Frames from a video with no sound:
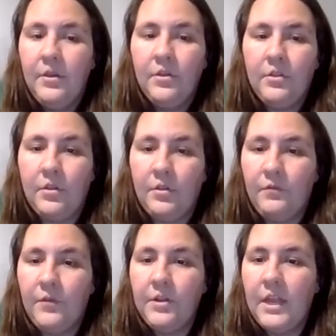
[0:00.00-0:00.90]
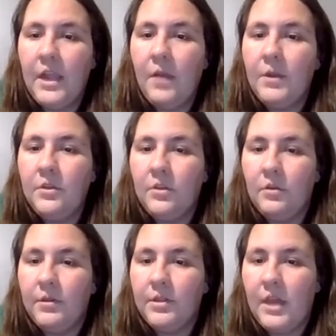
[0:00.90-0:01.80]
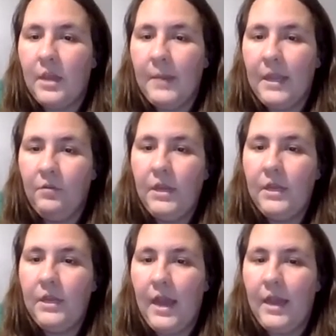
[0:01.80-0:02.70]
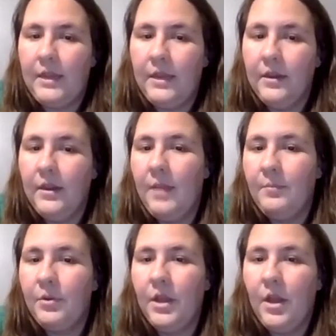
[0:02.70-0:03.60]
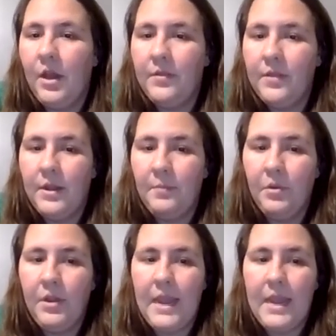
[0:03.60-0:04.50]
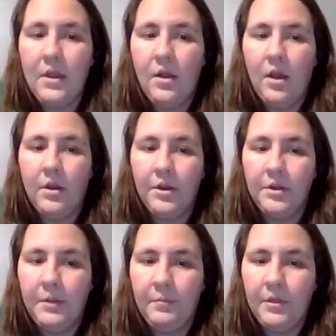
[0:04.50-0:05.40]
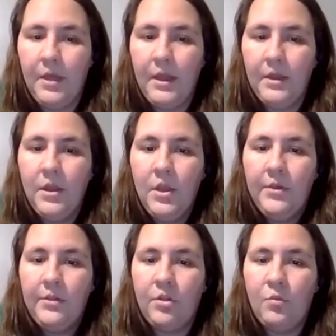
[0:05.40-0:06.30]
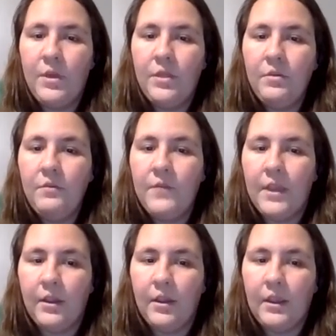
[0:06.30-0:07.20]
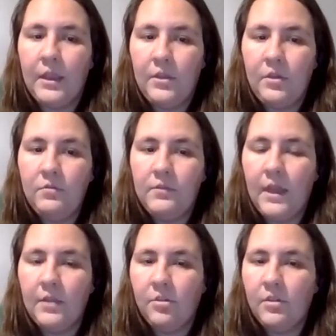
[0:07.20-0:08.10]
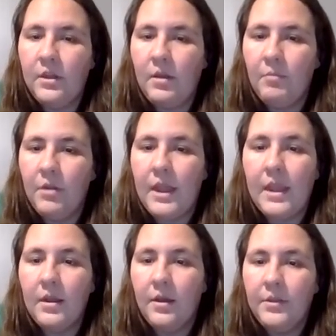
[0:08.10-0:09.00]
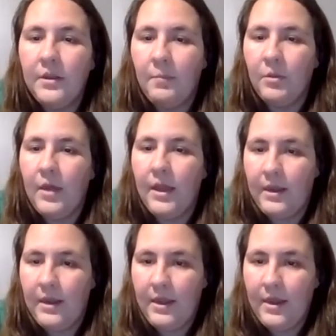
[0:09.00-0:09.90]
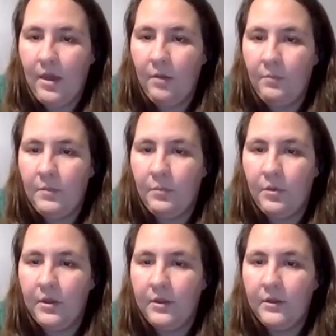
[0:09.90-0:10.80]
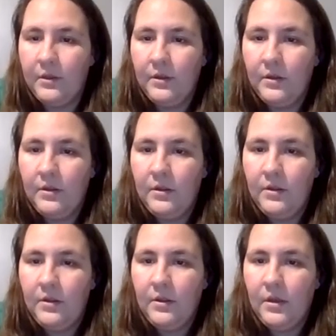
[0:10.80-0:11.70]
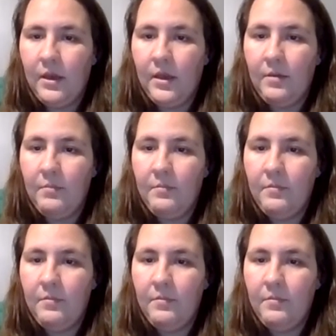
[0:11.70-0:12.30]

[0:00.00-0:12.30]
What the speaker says: So the first thing I want to do is take my green dot here and put it on the number 8 on our number line. So with your finger, can you touch the number 8 on the number line and help me put, oh,